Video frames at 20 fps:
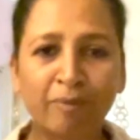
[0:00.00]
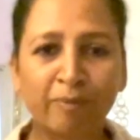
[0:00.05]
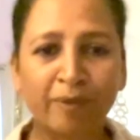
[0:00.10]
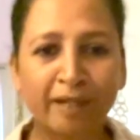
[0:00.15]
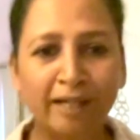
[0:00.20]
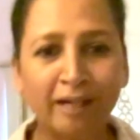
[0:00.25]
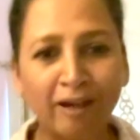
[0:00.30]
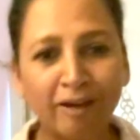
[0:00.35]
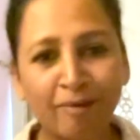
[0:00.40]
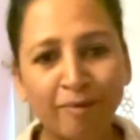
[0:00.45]
from
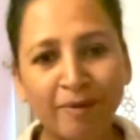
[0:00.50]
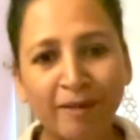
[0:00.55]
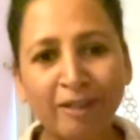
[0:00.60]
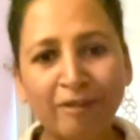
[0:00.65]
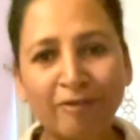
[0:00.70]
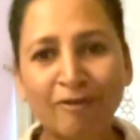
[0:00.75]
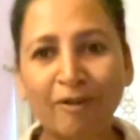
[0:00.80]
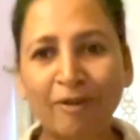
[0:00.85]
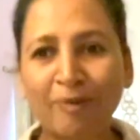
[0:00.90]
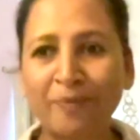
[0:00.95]
the
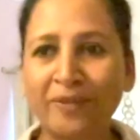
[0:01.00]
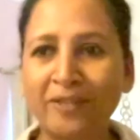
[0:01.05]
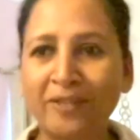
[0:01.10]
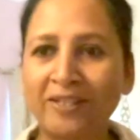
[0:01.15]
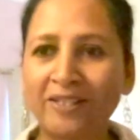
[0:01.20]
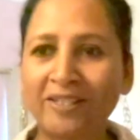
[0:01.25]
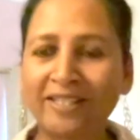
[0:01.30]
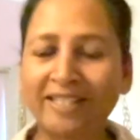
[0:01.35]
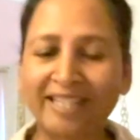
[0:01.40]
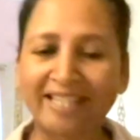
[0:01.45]
government, from
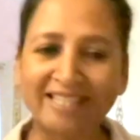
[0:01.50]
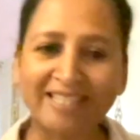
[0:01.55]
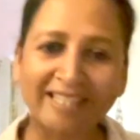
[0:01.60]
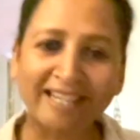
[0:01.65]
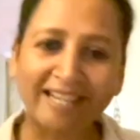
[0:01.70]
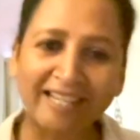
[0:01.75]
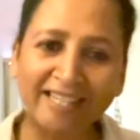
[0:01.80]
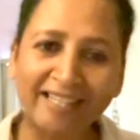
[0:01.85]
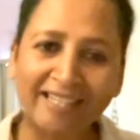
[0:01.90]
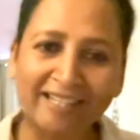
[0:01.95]
the
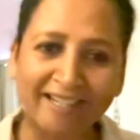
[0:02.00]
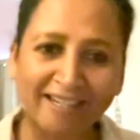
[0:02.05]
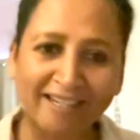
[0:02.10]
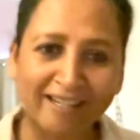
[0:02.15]
textile